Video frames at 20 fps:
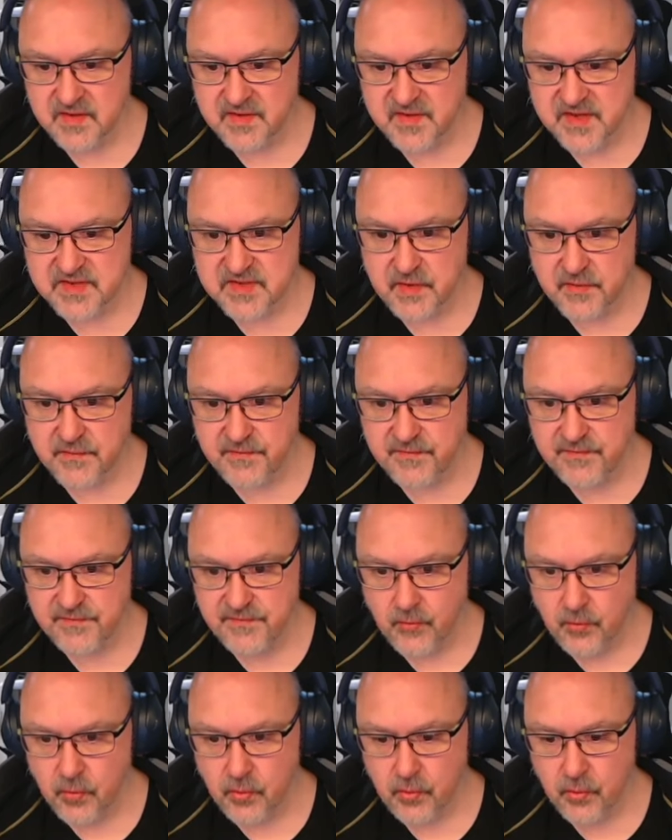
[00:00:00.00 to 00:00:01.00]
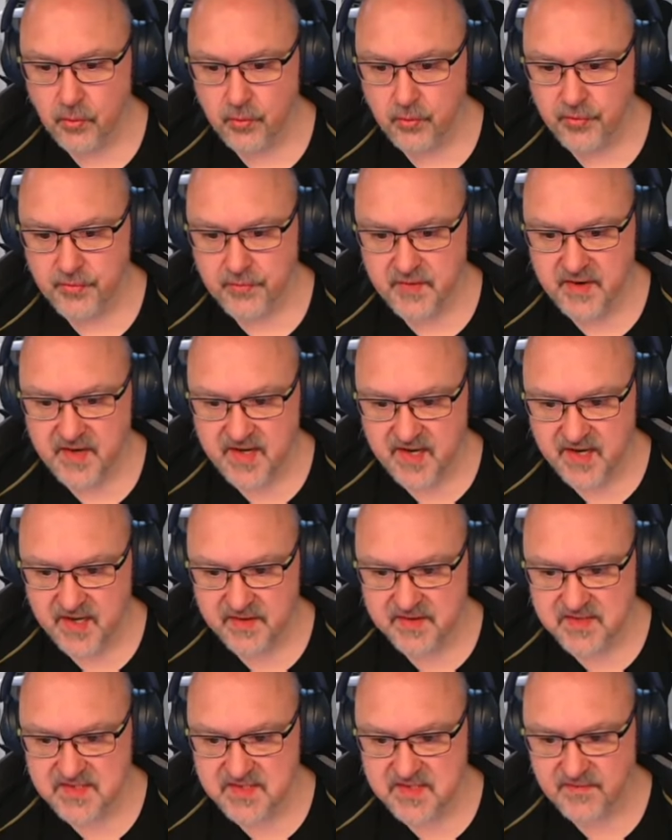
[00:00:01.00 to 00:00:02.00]
There's no 4 or 3 here.
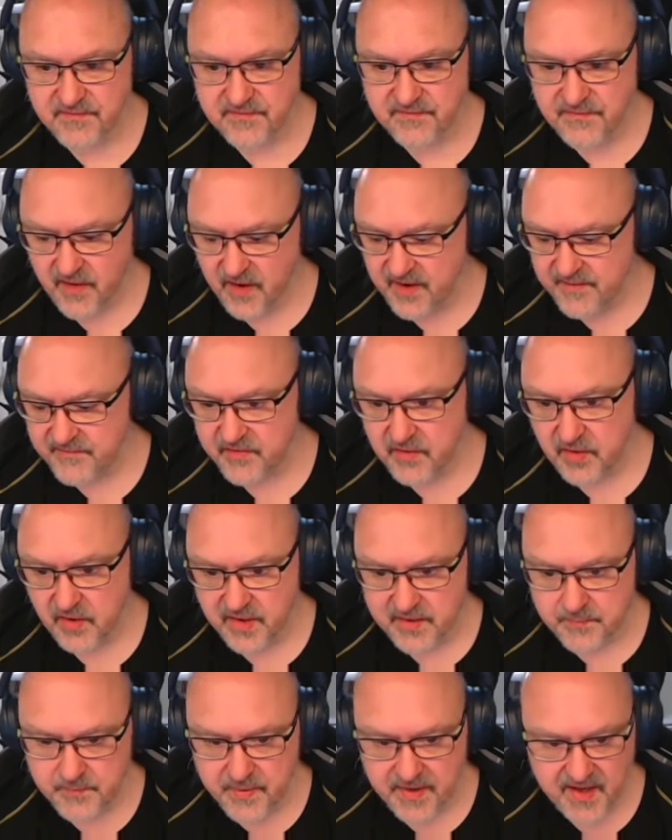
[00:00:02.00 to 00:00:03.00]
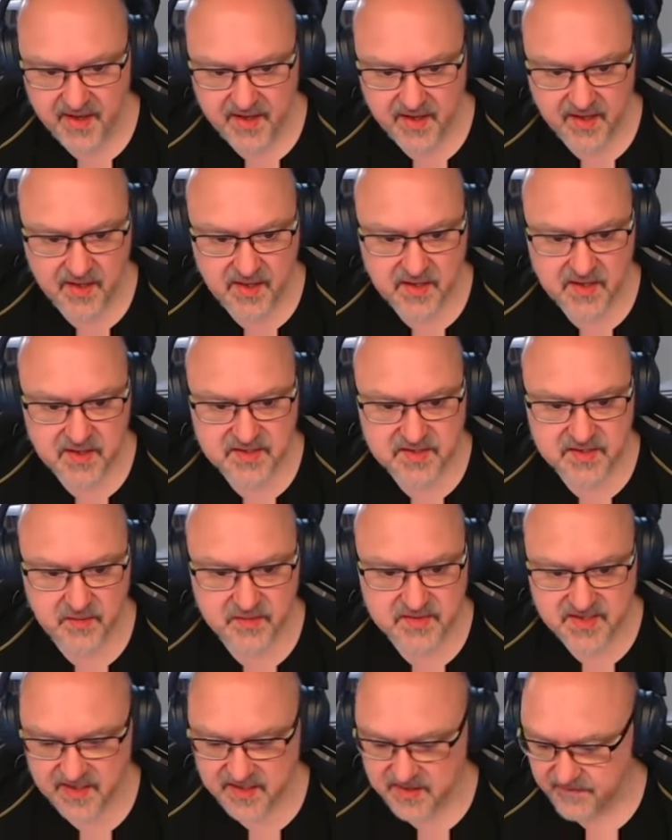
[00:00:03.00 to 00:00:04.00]
This is a 5-9 pair. So
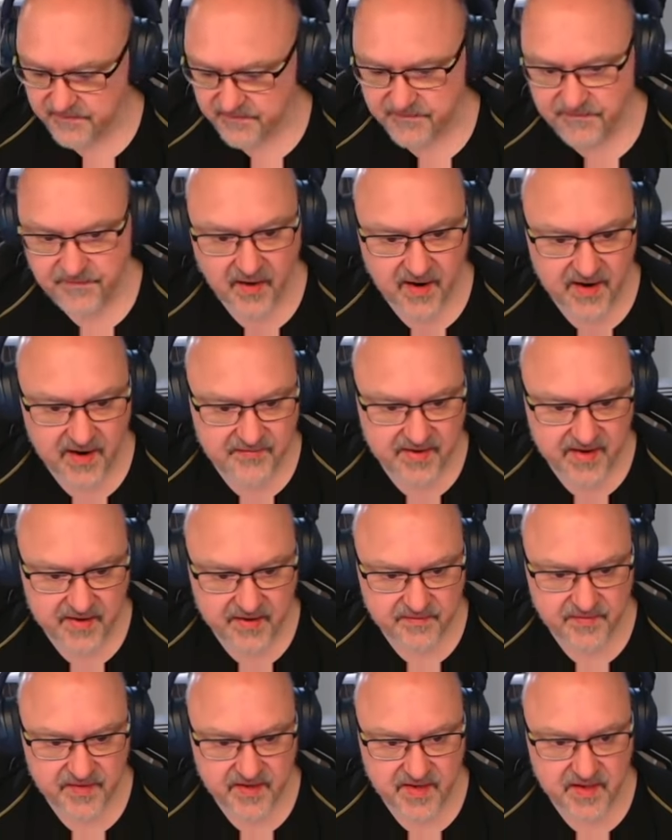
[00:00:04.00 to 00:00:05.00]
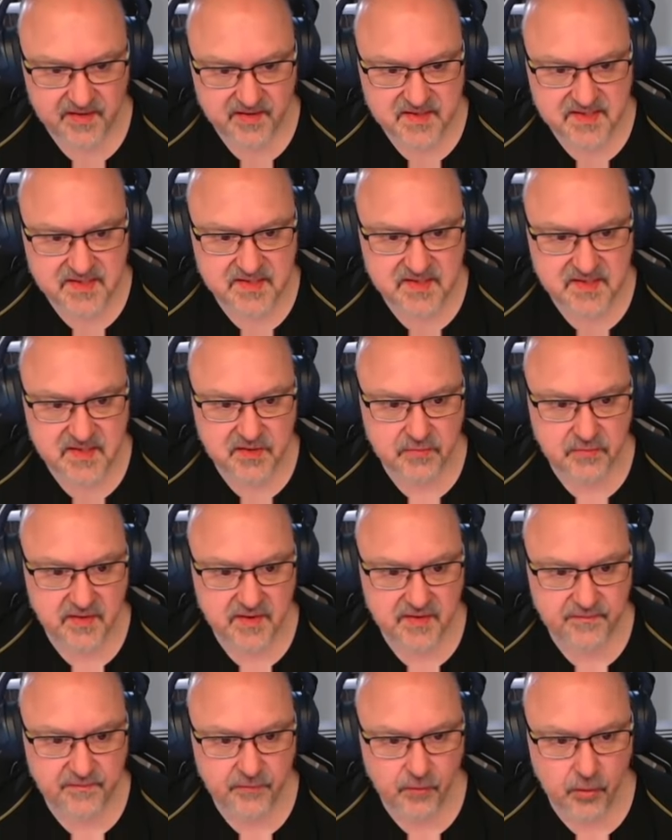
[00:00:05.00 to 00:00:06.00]
I take the 5 out of here. This is a
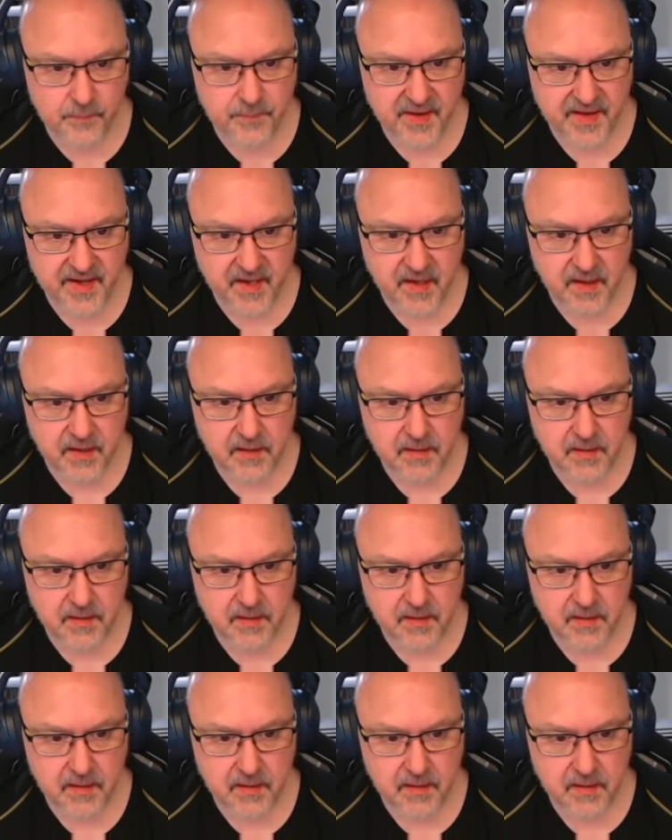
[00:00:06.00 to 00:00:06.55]
3-4 pair.